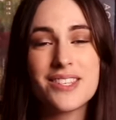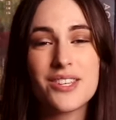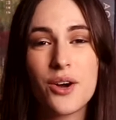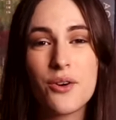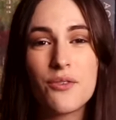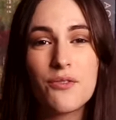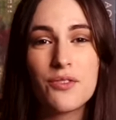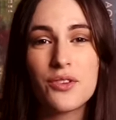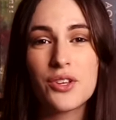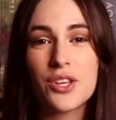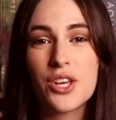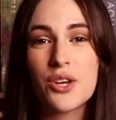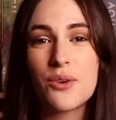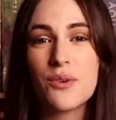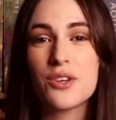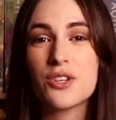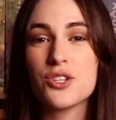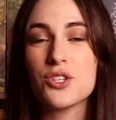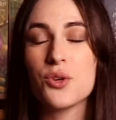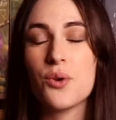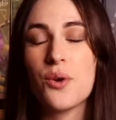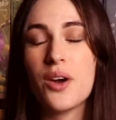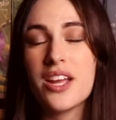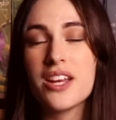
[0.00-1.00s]
Hopefully you
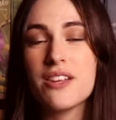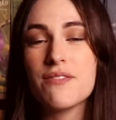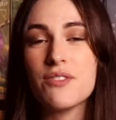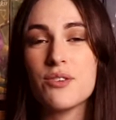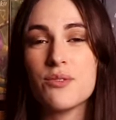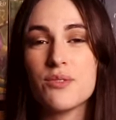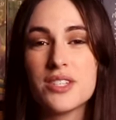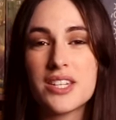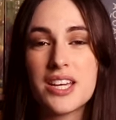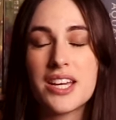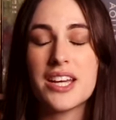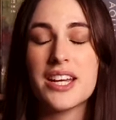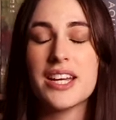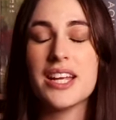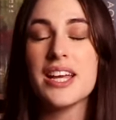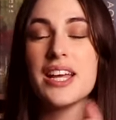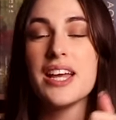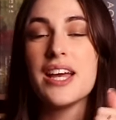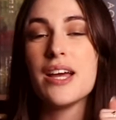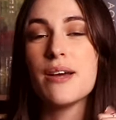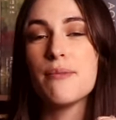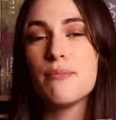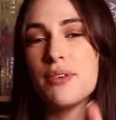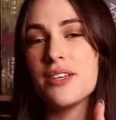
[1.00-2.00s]
enjoyed. If you did,
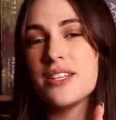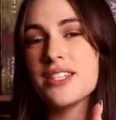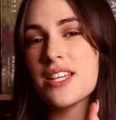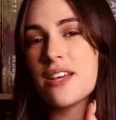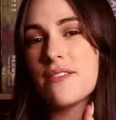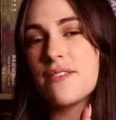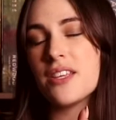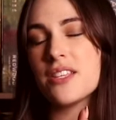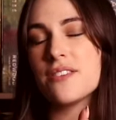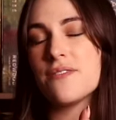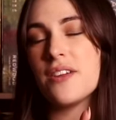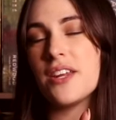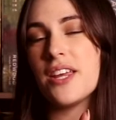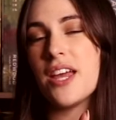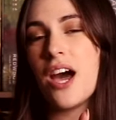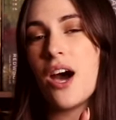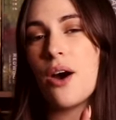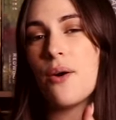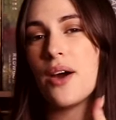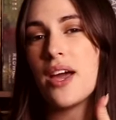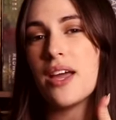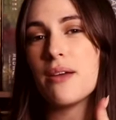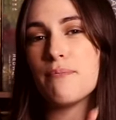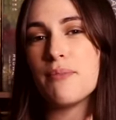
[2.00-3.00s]
please give this
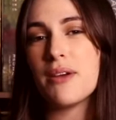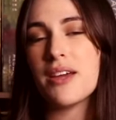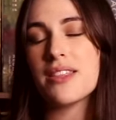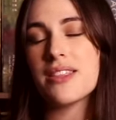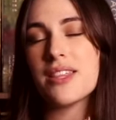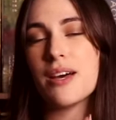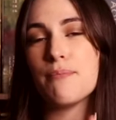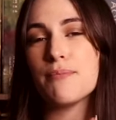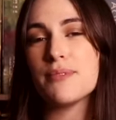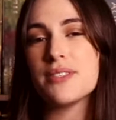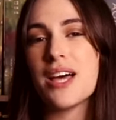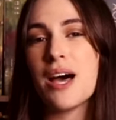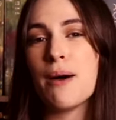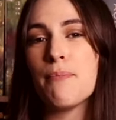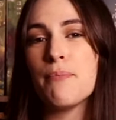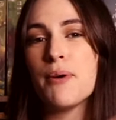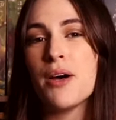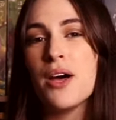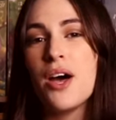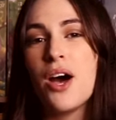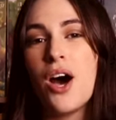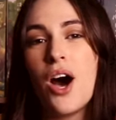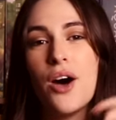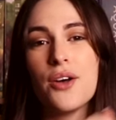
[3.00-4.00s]
video a big thumbs up.
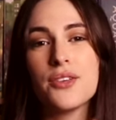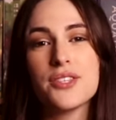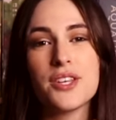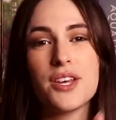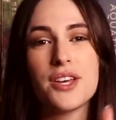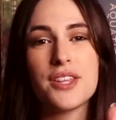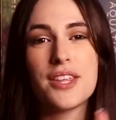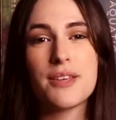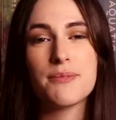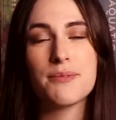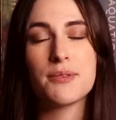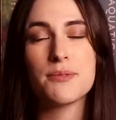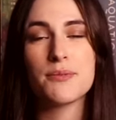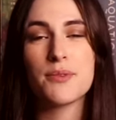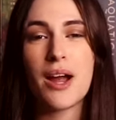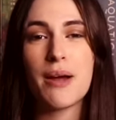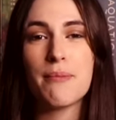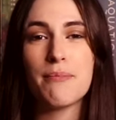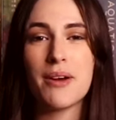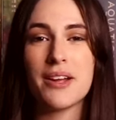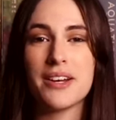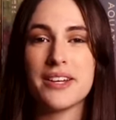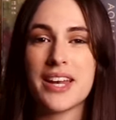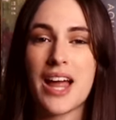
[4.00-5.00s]
Also hit the
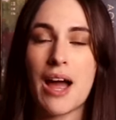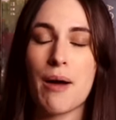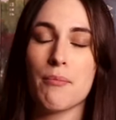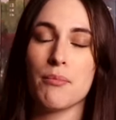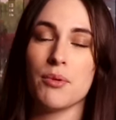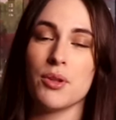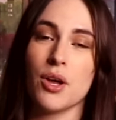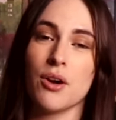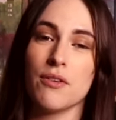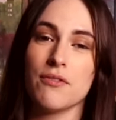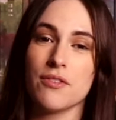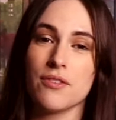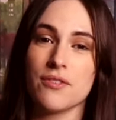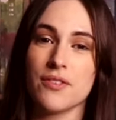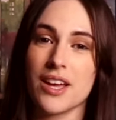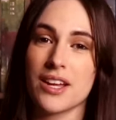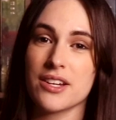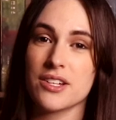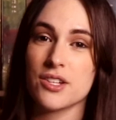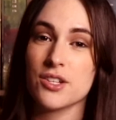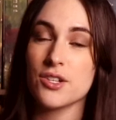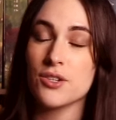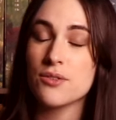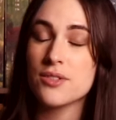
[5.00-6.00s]
subscribe button down below if you've yet
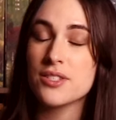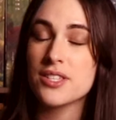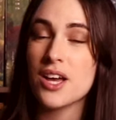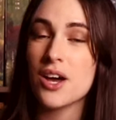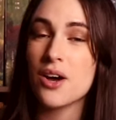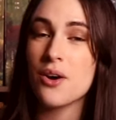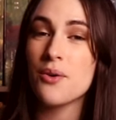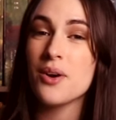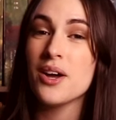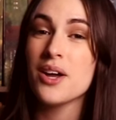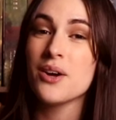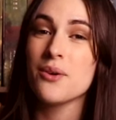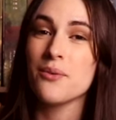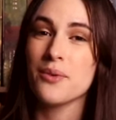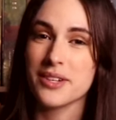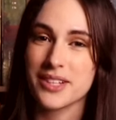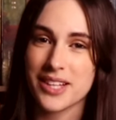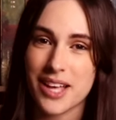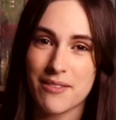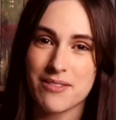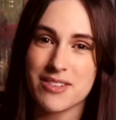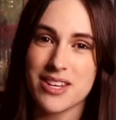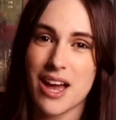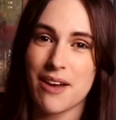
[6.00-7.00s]
to do so. We'd
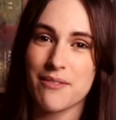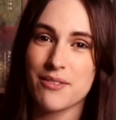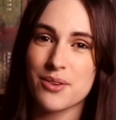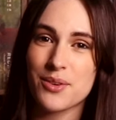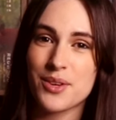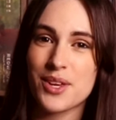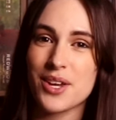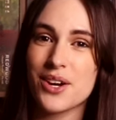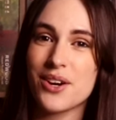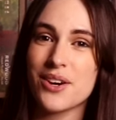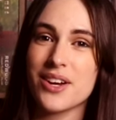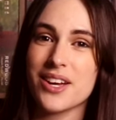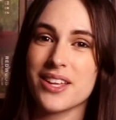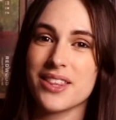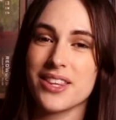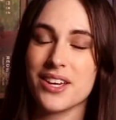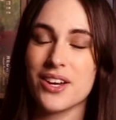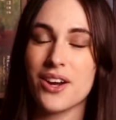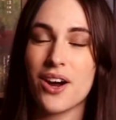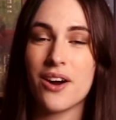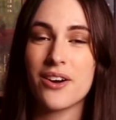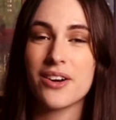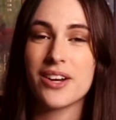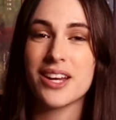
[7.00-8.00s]
love to have you here in the
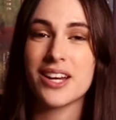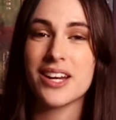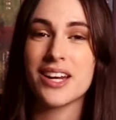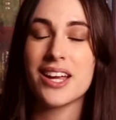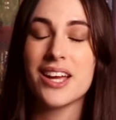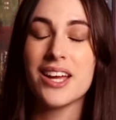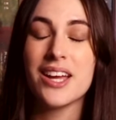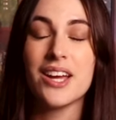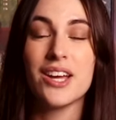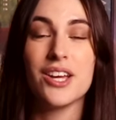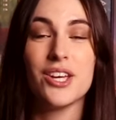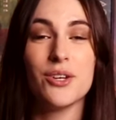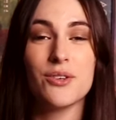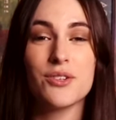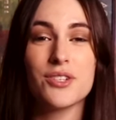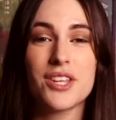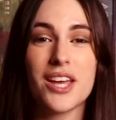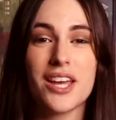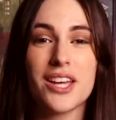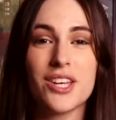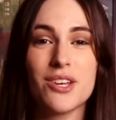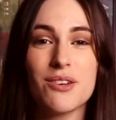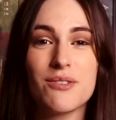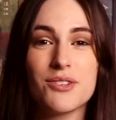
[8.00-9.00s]
garden. Huge
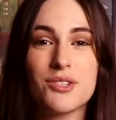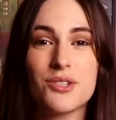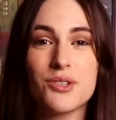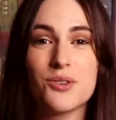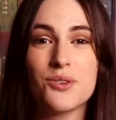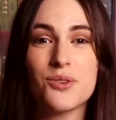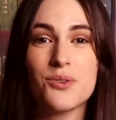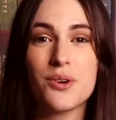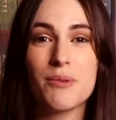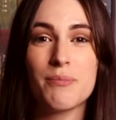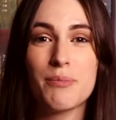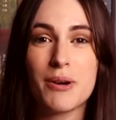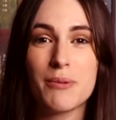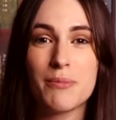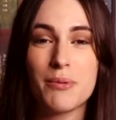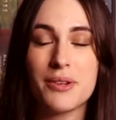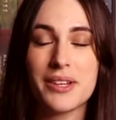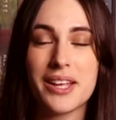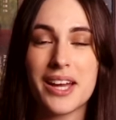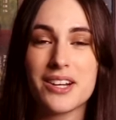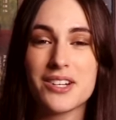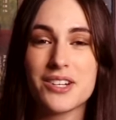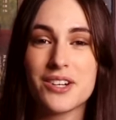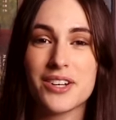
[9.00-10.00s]
thank you to Purple
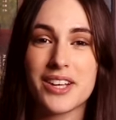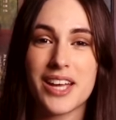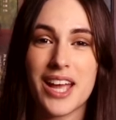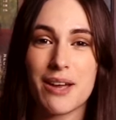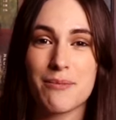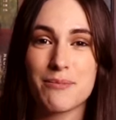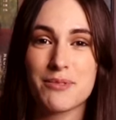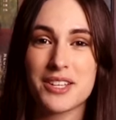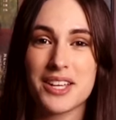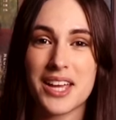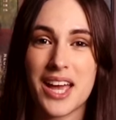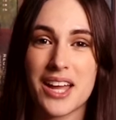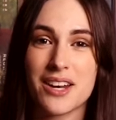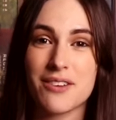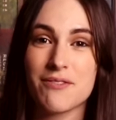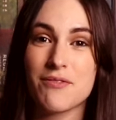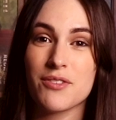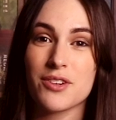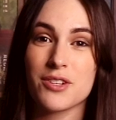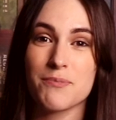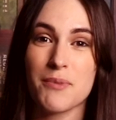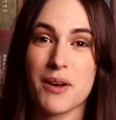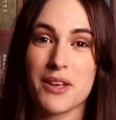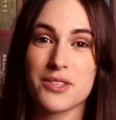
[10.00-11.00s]
Lantern Games again
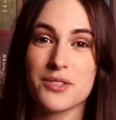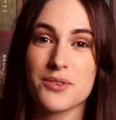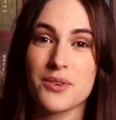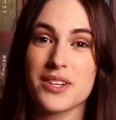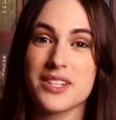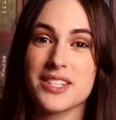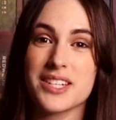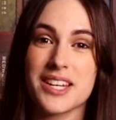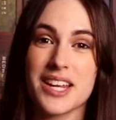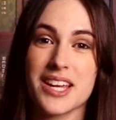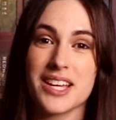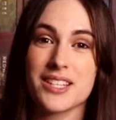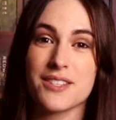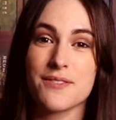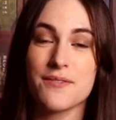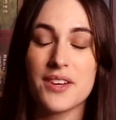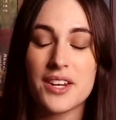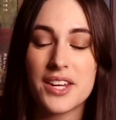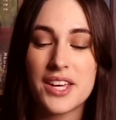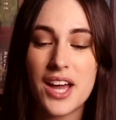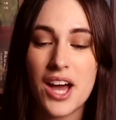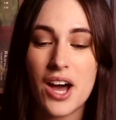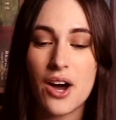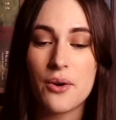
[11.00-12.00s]
for sponsoring today's
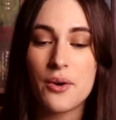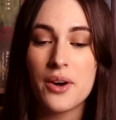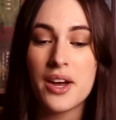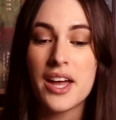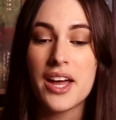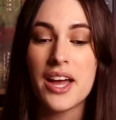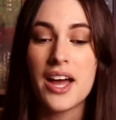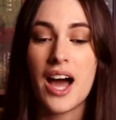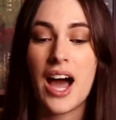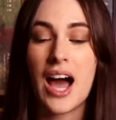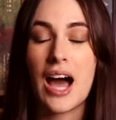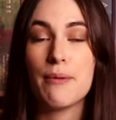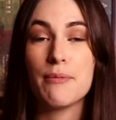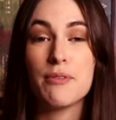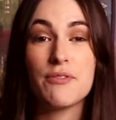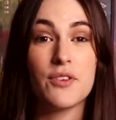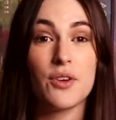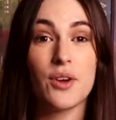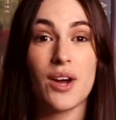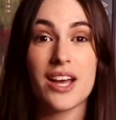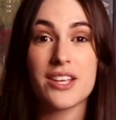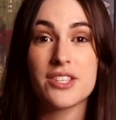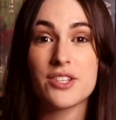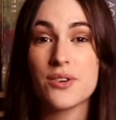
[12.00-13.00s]
video. If you
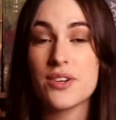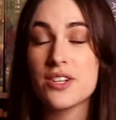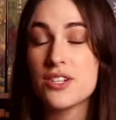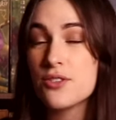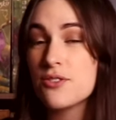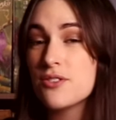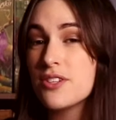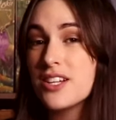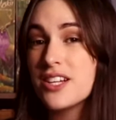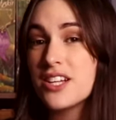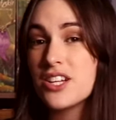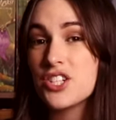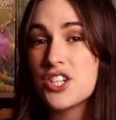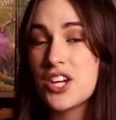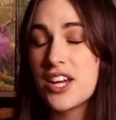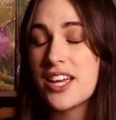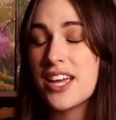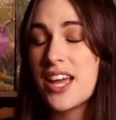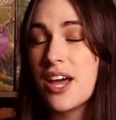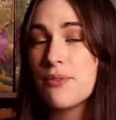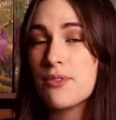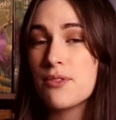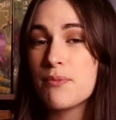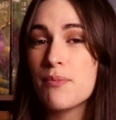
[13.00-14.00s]
guys are interested in
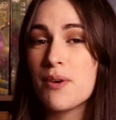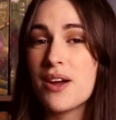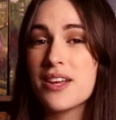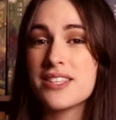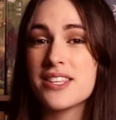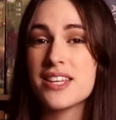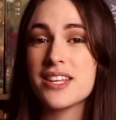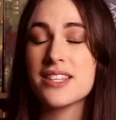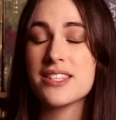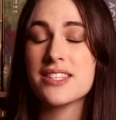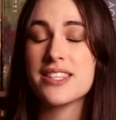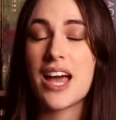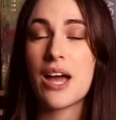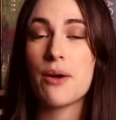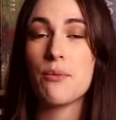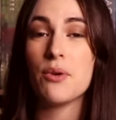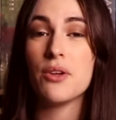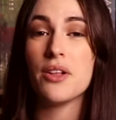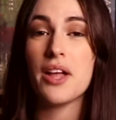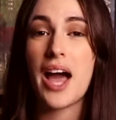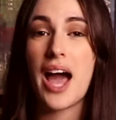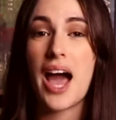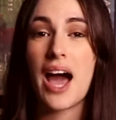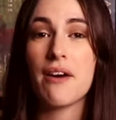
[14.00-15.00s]
checking out the presents, I
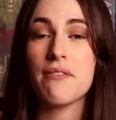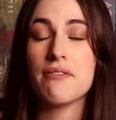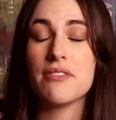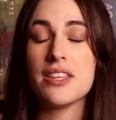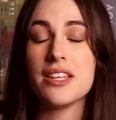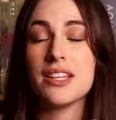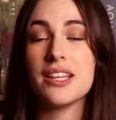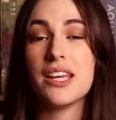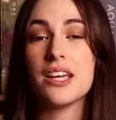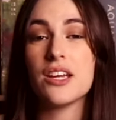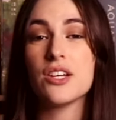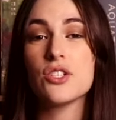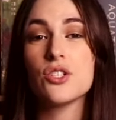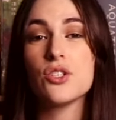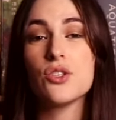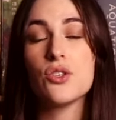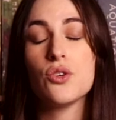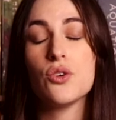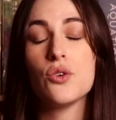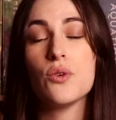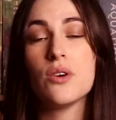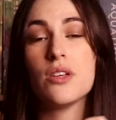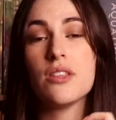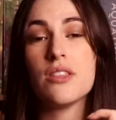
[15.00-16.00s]
will have the link
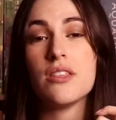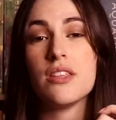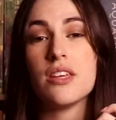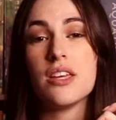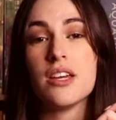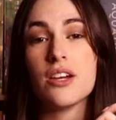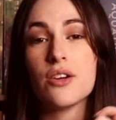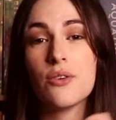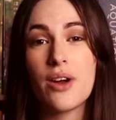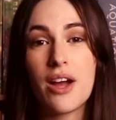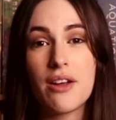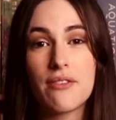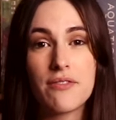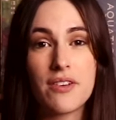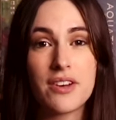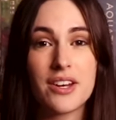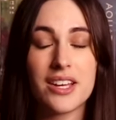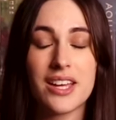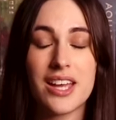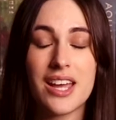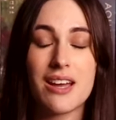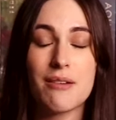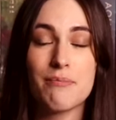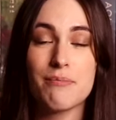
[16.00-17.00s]
to the
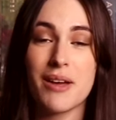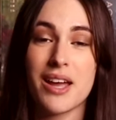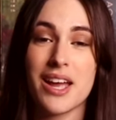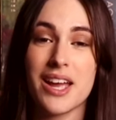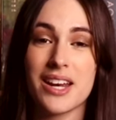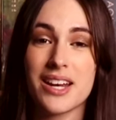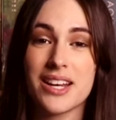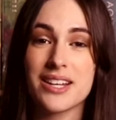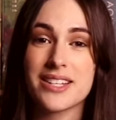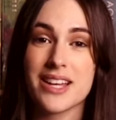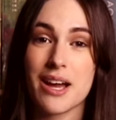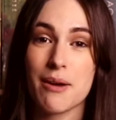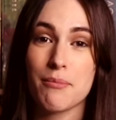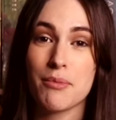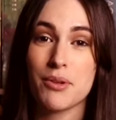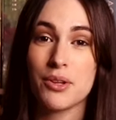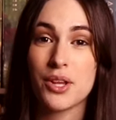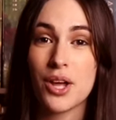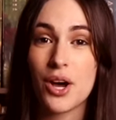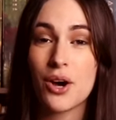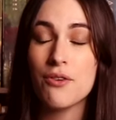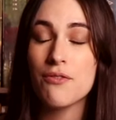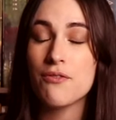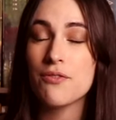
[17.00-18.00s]
crowdfunding campaign down
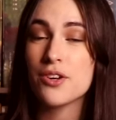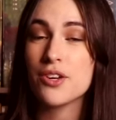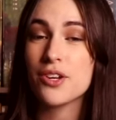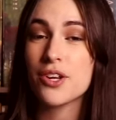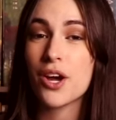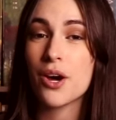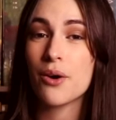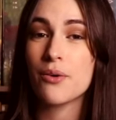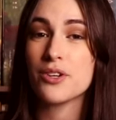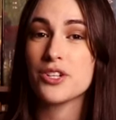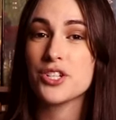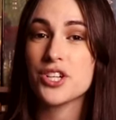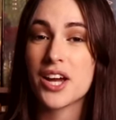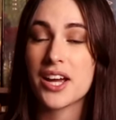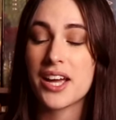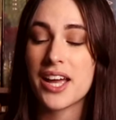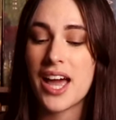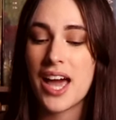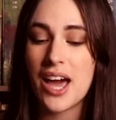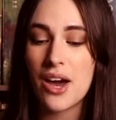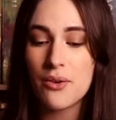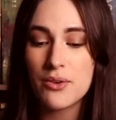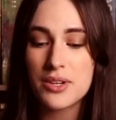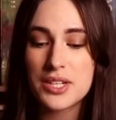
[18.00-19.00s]
below for you to go and check
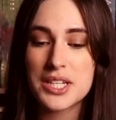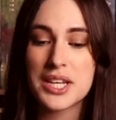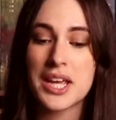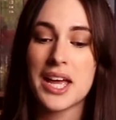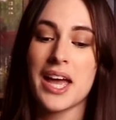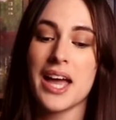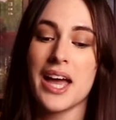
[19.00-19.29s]
out.